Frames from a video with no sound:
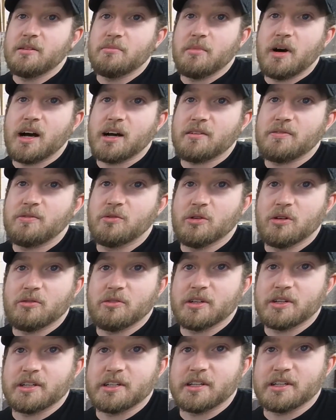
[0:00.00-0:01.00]
Mach 4
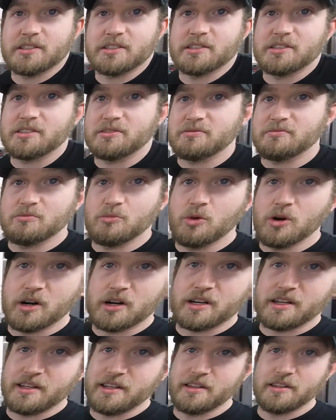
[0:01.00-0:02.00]
really doesn't
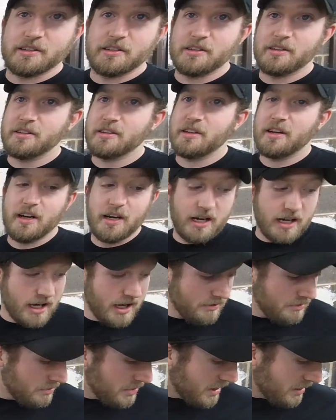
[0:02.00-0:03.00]
work either. I
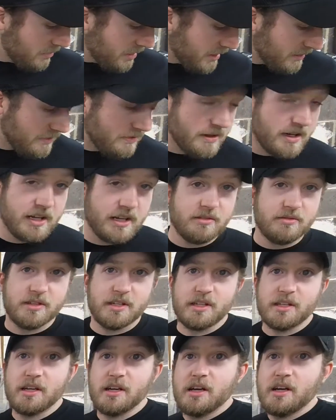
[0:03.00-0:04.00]
haven't been a big fan of
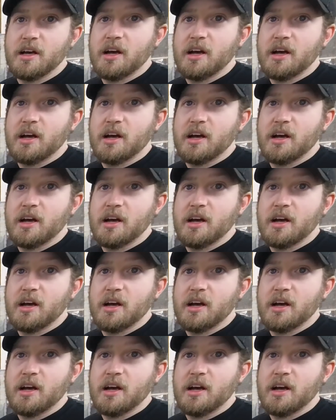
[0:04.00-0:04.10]
it.